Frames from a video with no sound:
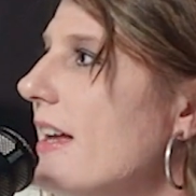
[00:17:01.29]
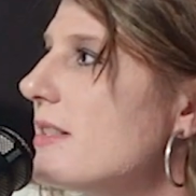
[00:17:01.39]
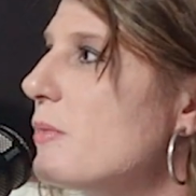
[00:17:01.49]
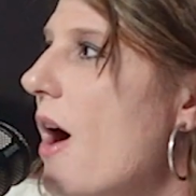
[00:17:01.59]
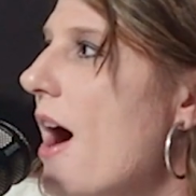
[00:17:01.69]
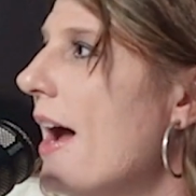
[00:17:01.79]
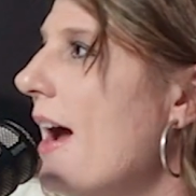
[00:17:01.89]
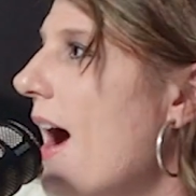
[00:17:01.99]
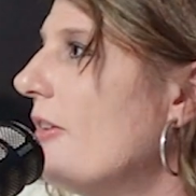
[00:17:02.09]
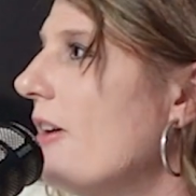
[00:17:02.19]
That's why
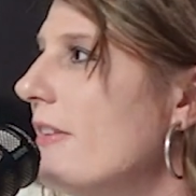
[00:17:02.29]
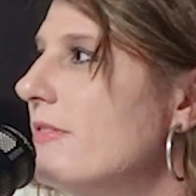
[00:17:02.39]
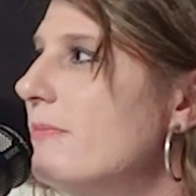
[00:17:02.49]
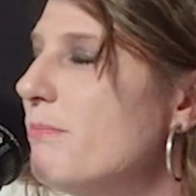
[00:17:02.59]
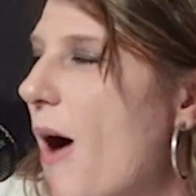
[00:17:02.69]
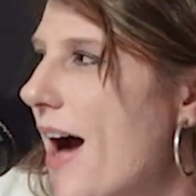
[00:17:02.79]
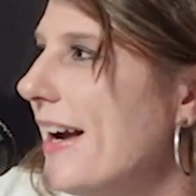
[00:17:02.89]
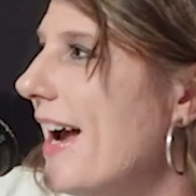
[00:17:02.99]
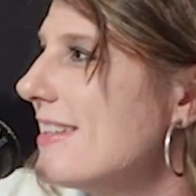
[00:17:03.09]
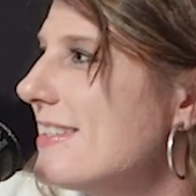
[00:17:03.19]
I love
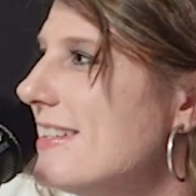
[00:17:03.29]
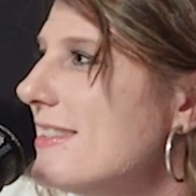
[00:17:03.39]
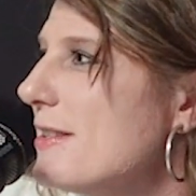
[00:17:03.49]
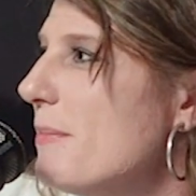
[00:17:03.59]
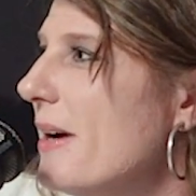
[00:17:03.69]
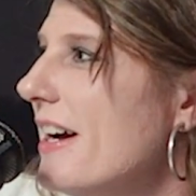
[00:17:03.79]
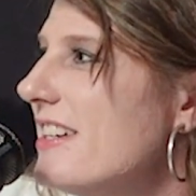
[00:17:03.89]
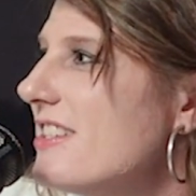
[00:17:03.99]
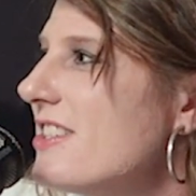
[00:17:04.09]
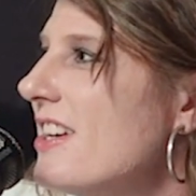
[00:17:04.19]
podcasting so
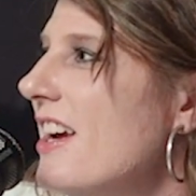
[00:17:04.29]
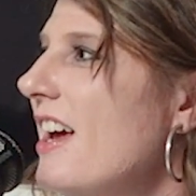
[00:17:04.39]
much.